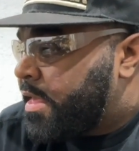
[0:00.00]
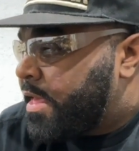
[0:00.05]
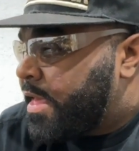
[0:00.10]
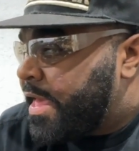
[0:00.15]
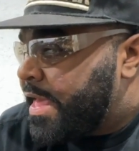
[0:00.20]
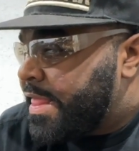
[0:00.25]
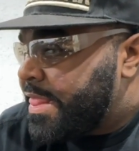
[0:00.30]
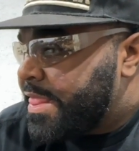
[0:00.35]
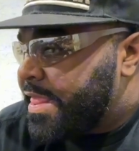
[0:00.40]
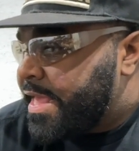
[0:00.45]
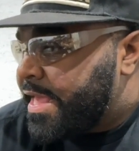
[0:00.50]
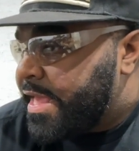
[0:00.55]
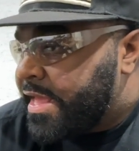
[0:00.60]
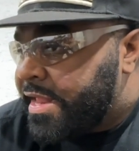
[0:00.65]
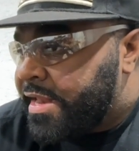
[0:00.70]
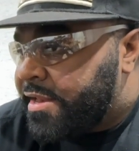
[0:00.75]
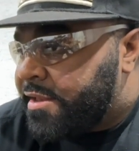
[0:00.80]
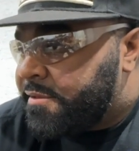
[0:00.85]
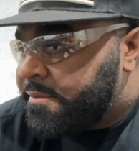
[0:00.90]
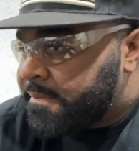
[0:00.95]
And
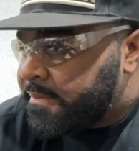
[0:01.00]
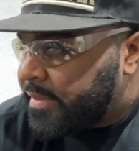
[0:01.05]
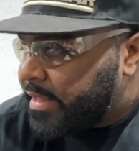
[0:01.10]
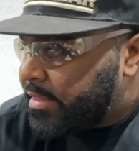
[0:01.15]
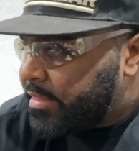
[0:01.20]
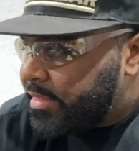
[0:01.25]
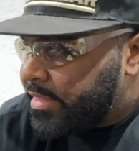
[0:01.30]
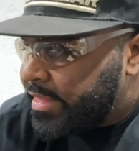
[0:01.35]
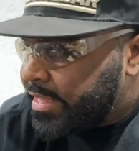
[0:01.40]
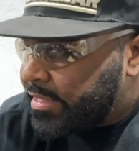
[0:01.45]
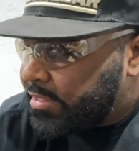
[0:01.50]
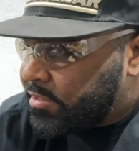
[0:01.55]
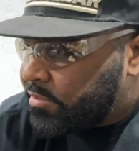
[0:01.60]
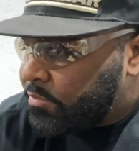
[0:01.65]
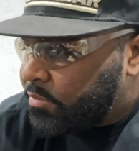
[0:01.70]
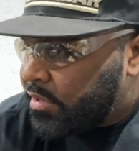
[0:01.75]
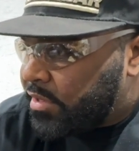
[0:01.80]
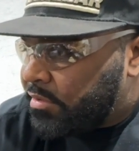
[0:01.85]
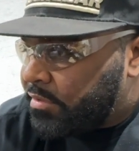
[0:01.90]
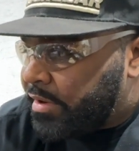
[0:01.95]
then this
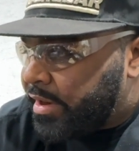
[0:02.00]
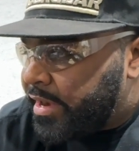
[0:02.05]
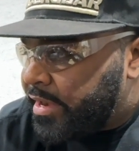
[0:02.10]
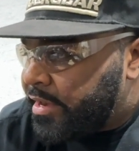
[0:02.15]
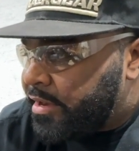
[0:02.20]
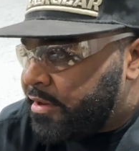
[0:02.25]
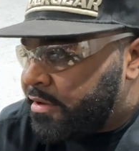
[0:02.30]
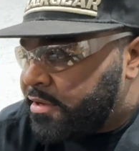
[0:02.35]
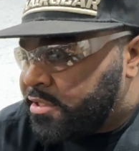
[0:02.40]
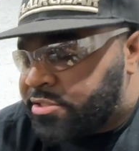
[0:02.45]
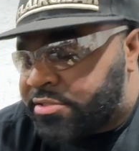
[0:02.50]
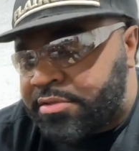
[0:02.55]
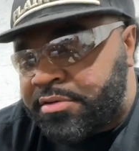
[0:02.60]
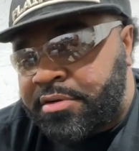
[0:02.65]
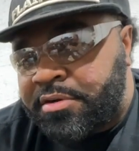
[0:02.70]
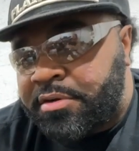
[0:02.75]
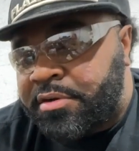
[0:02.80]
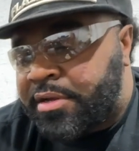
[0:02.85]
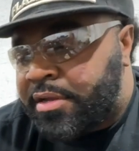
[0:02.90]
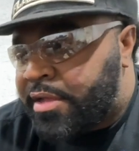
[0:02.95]
one right here is
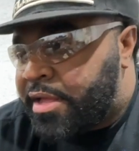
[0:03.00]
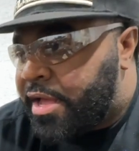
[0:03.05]
your